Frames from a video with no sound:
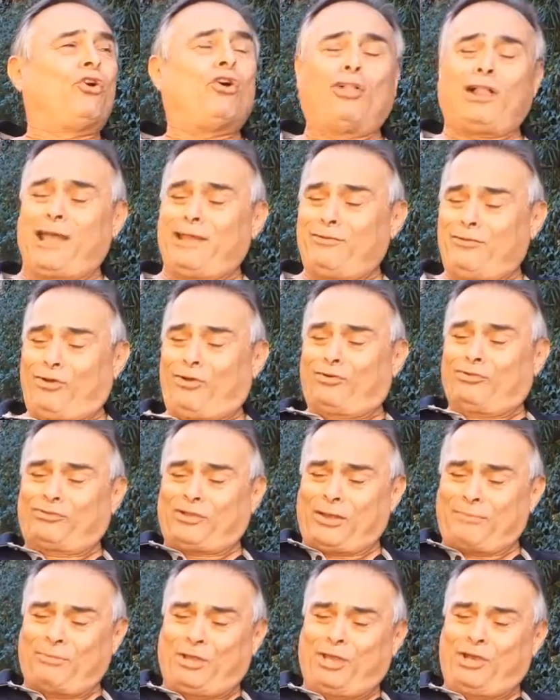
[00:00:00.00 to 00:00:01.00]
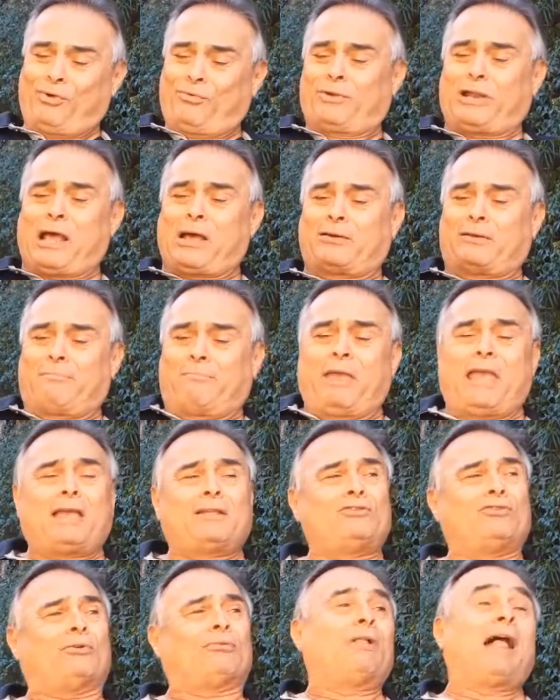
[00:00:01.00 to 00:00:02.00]
All I know is I'm here without a
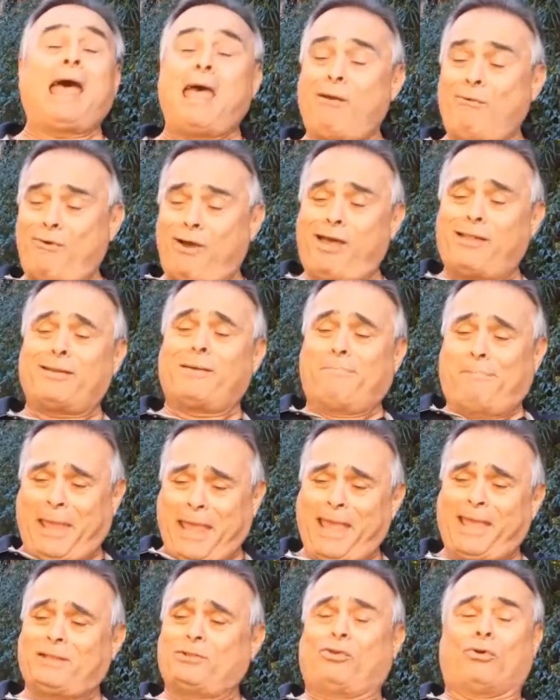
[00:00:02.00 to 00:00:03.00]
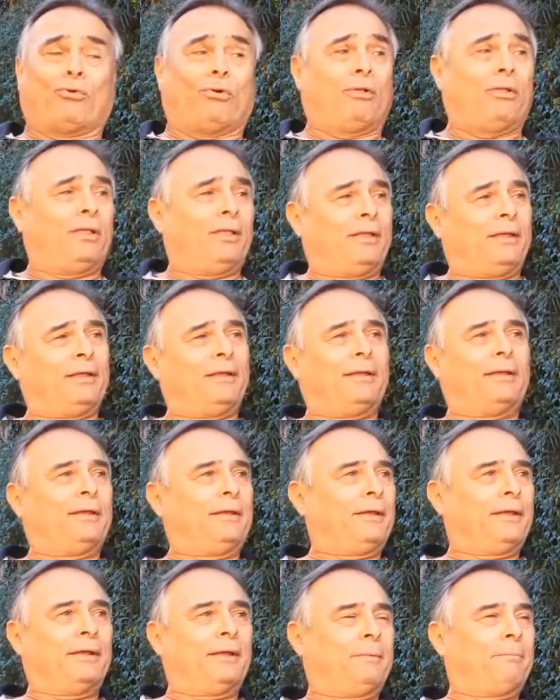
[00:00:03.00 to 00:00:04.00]
manual. I want a manual.
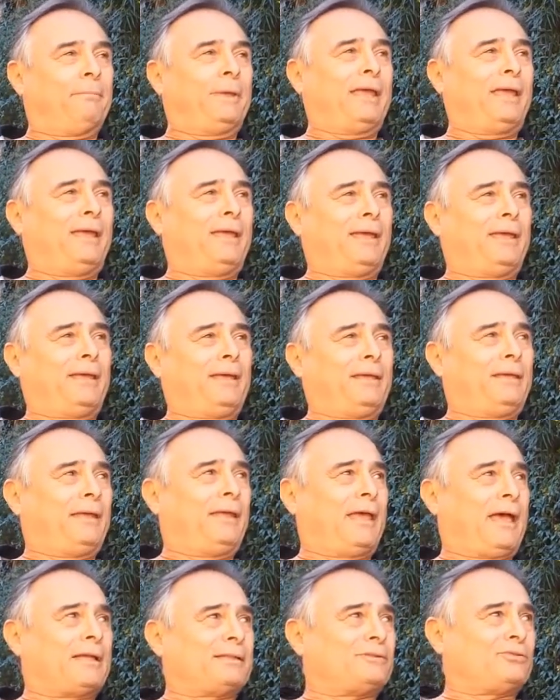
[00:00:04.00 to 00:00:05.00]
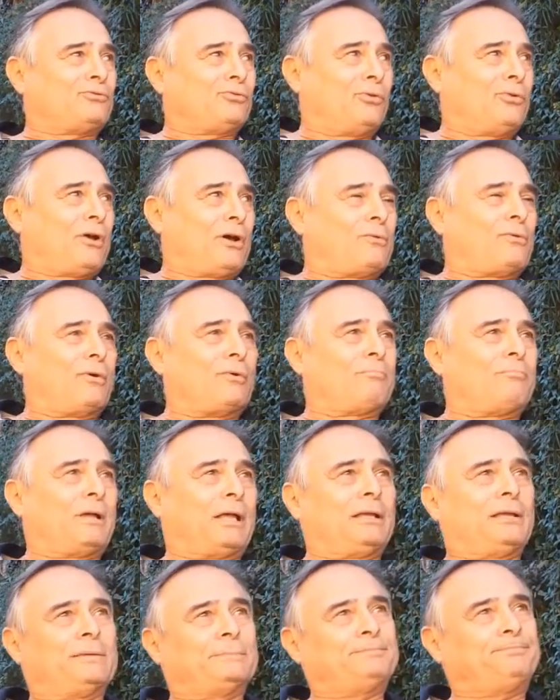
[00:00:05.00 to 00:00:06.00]

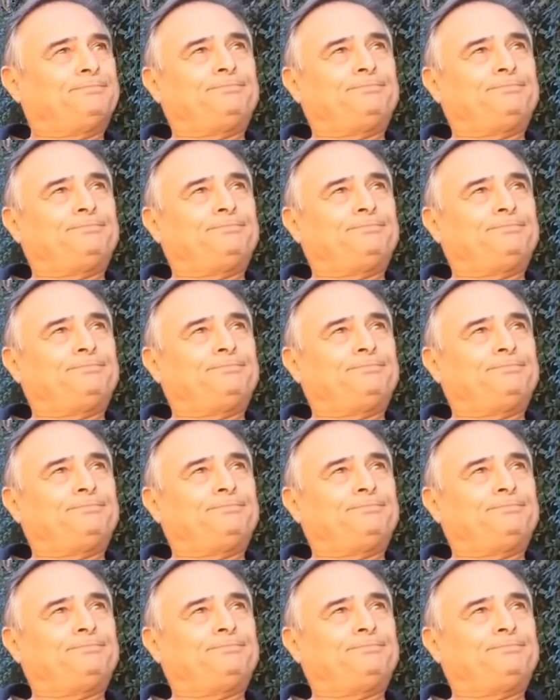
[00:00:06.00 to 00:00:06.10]
Caramba.